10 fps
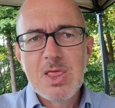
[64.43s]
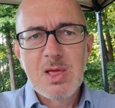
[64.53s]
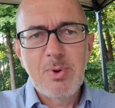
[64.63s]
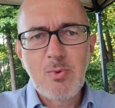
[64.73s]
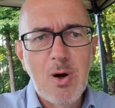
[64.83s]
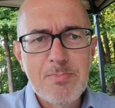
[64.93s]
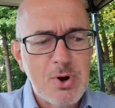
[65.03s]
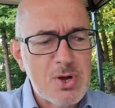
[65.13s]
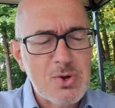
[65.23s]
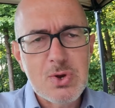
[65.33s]
There'll be one
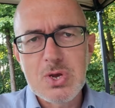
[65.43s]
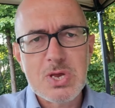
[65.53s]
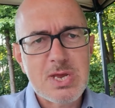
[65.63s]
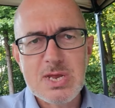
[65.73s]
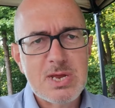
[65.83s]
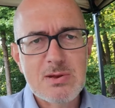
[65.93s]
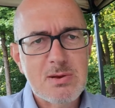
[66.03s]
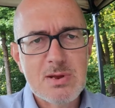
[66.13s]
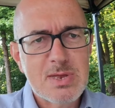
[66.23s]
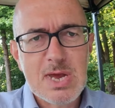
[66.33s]
boy who's just
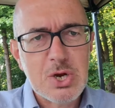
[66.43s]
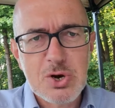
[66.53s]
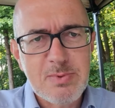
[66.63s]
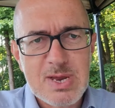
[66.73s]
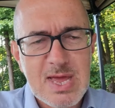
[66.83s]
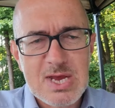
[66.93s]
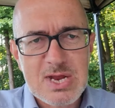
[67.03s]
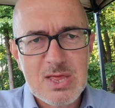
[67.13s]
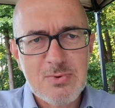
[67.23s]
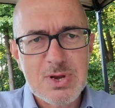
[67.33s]
sitting, daydreaming, gazing
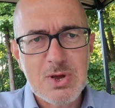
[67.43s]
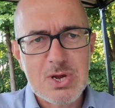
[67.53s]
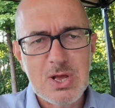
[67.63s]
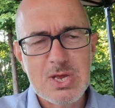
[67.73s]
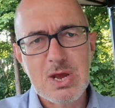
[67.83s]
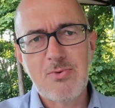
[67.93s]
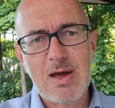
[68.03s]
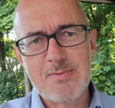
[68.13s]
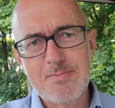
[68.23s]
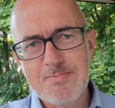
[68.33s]
out the window. So you'll say,
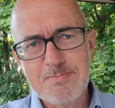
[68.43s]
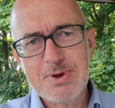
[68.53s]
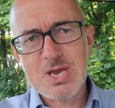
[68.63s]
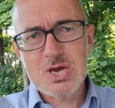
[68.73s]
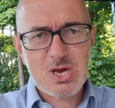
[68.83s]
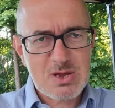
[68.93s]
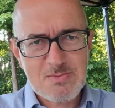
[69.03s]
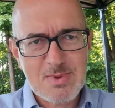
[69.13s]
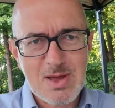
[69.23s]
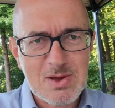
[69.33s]
right, Peter,
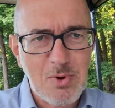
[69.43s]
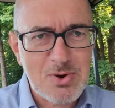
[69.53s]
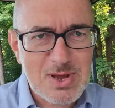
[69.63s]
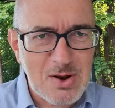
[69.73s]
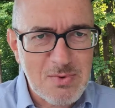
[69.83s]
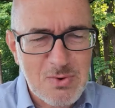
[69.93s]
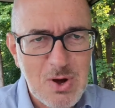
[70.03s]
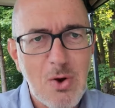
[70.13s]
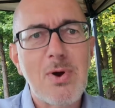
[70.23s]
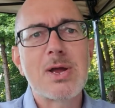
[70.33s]
come on, get on with you.
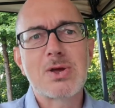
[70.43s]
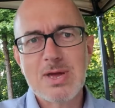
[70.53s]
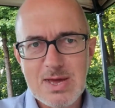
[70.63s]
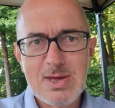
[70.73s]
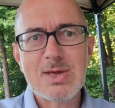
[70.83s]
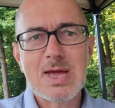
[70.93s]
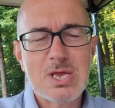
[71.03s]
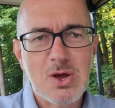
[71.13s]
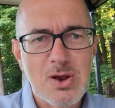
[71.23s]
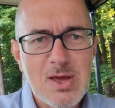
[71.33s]
Oh, right, okay, he
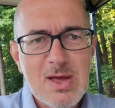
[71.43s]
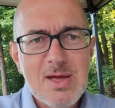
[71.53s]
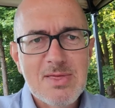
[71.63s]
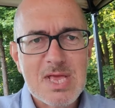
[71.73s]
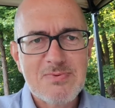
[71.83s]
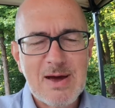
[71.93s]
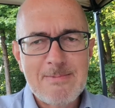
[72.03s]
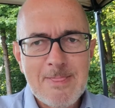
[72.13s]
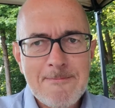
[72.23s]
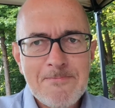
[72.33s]
gets on. That's
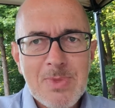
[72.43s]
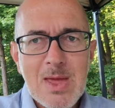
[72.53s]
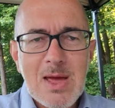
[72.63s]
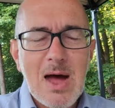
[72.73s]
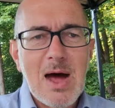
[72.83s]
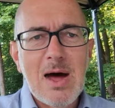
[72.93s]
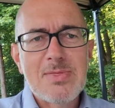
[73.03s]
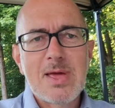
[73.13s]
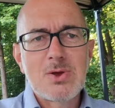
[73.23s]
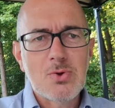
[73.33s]
fine.
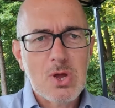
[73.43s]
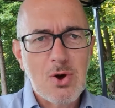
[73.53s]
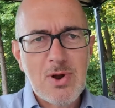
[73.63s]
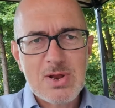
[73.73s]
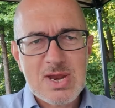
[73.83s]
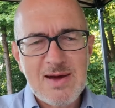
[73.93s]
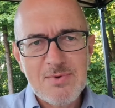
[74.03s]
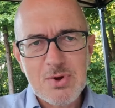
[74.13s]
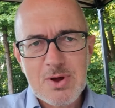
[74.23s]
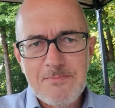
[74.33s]
Then you'll go around and have
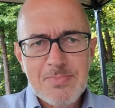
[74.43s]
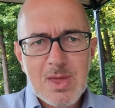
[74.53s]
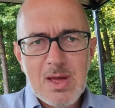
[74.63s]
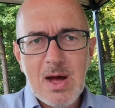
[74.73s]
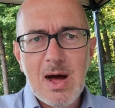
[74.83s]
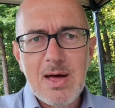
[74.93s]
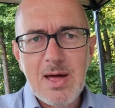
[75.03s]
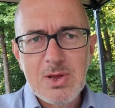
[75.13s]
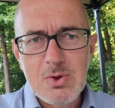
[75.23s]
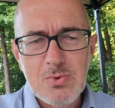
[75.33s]
a look,
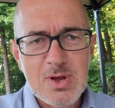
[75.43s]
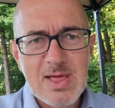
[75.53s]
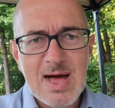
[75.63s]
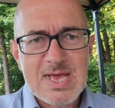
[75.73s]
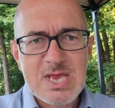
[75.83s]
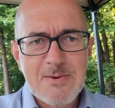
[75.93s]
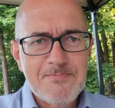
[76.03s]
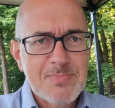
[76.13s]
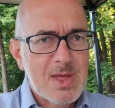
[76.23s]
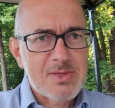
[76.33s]
and you'll realise
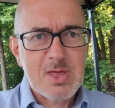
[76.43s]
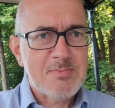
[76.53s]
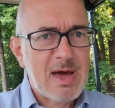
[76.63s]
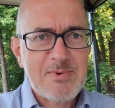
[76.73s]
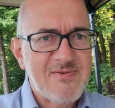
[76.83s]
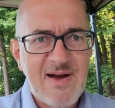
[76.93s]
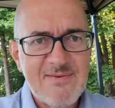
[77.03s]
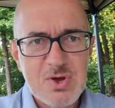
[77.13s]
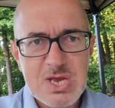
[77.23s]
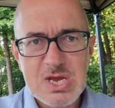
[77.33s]
that there might be 5
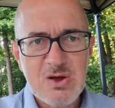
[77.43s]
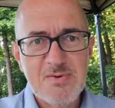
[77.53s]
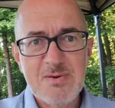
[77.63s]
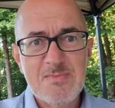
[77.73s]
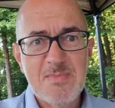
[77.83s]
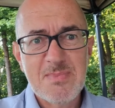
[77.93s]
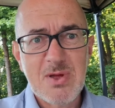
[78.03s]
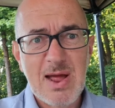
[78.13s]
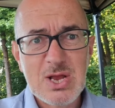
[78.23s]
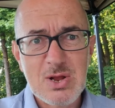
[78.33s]
or 6 of them.
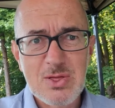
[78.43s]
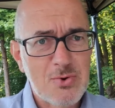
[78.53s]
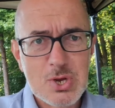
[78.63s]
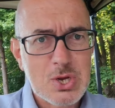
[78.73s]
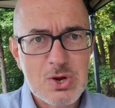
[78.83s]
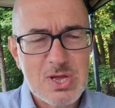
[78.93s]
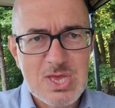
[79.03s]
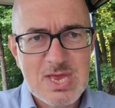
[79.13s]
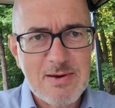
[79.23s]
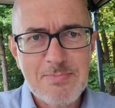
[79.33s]
They're all stuck in the
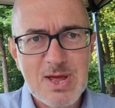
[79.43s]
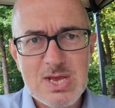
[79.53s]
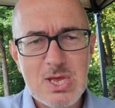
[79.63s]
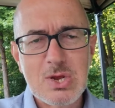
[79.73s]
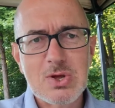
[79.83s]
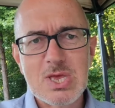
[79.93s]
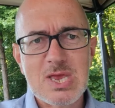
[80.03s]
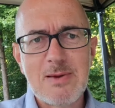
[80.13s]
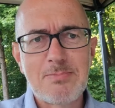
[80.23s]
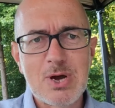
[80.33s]
same place. They're stuck at the
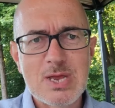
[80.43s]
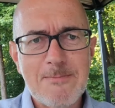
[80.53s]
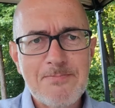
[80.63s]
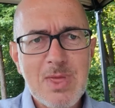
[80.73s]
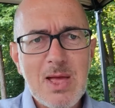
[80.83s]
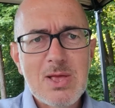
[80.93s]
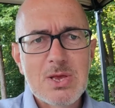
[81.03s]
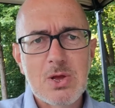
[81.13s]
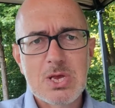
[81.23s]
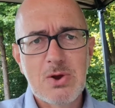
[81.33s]
same point.
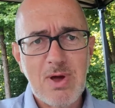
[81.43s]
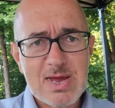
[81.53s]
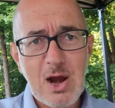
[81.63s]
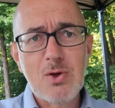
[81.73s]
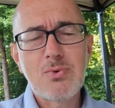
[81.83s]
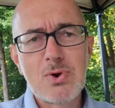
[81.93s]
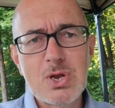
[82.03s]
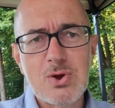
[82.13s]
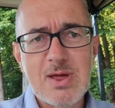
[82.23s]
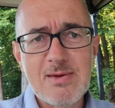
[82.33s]
So you'll say, right, carry on with what
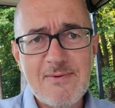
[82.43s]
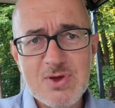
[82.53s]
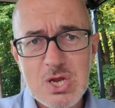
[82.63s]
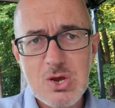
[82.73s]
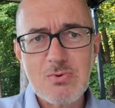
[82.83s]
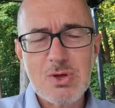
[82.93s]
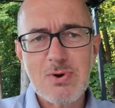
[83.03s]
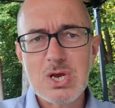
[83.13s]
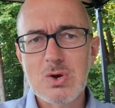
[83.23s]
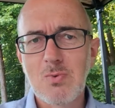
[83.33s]
you're doing. If you're stuck with
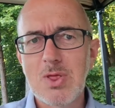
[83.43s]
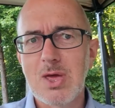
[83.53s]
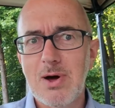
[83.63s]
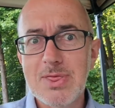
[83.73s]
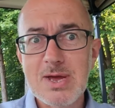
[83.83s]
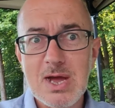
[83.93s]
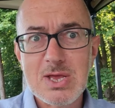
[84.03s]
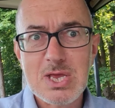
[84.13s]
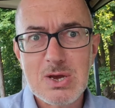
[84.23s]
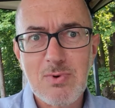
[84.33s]
question 1, though, I think I
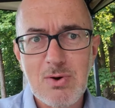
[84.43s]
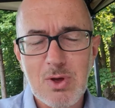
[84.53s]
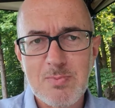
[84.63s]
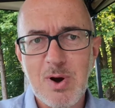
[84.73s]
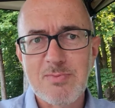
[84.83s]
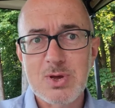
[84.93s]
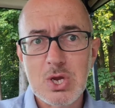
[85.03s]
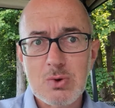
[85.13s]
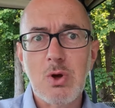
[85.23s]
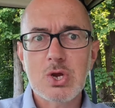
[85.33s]
can see what the problem is.
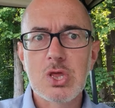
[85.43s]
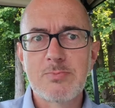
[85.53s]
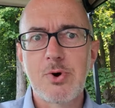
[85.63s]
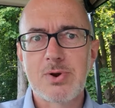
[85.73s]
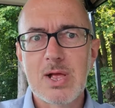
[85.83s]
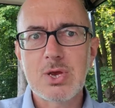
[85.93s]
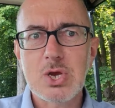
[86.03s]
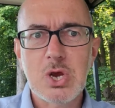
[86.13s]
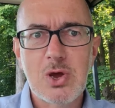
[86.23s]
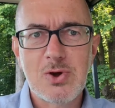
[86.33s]
Just watch on the board. I'll just
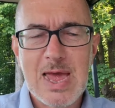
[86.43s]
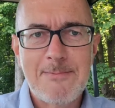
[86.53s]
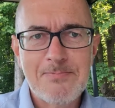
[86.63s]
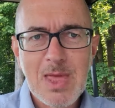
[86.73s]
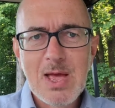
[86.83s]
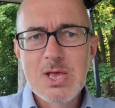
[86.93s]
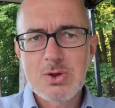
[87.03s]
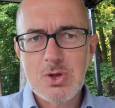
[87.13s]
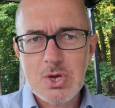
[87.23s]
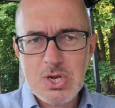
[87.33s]
show you again.
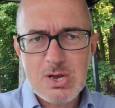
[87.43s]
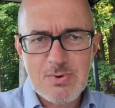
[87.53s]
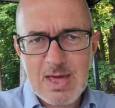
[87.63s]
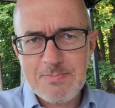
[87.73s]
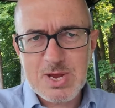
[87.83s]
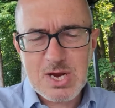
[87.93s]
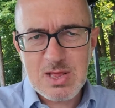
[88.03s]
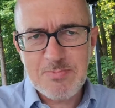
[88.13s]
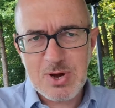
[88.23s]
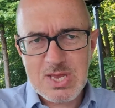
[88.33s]
So I'll just deal with that
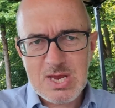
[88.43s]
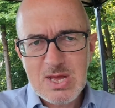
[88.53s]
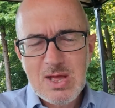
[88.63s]
particular point.